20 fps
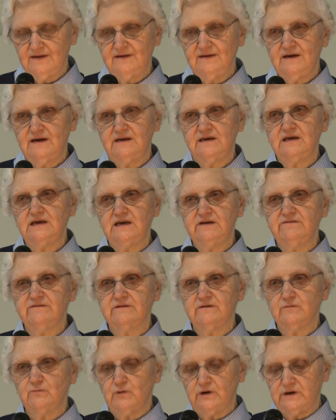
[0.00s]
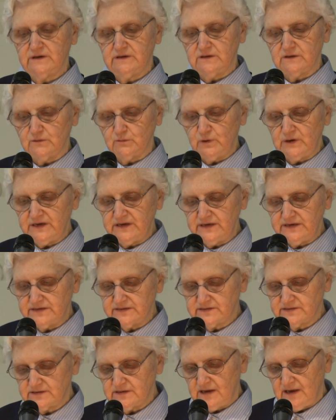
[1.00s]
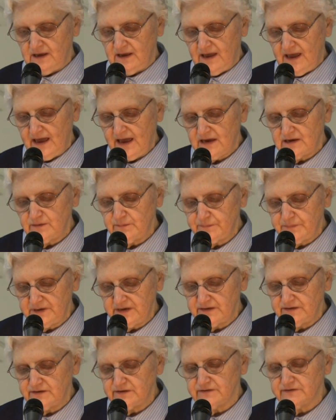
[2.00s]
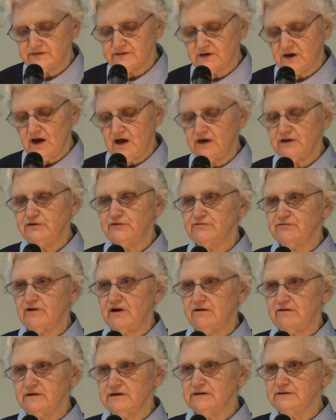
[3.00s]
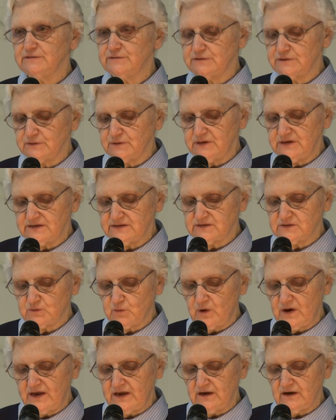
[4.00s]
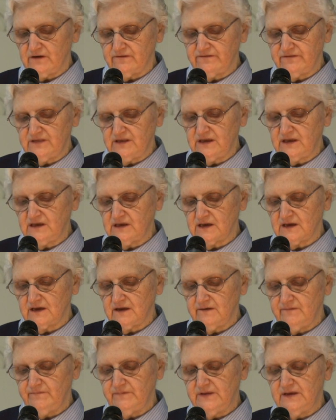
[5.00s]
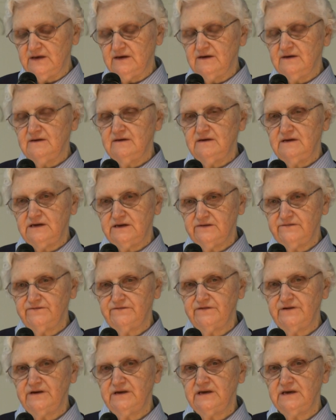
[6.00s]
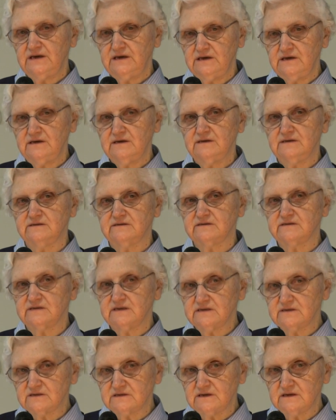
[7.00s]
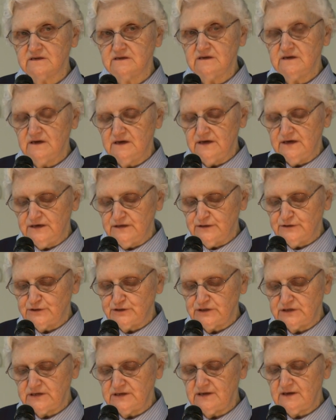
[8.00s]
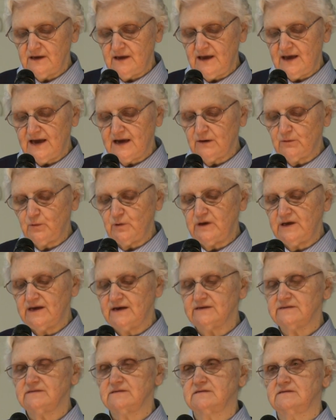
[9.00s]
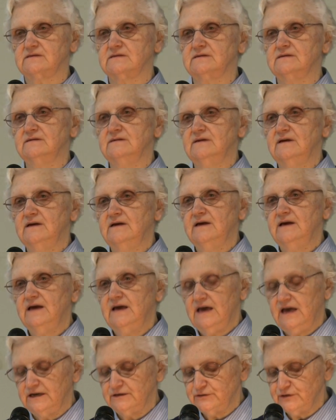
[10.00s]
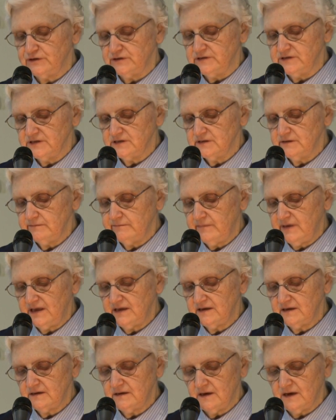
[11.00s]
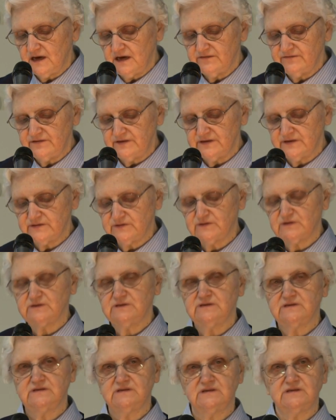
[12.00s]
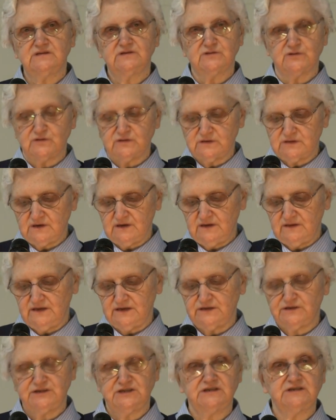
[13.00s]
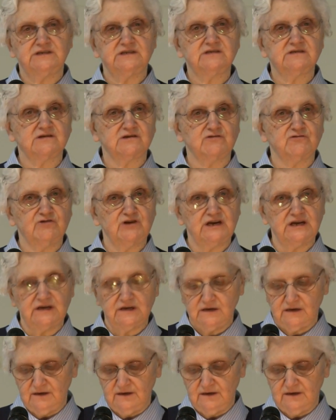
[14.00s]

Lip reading: And even when Louise had opinions contrary to his way of thinking, if he insisted, she acquiesced, and she didn't make it obvious to the sisters that she disagreed.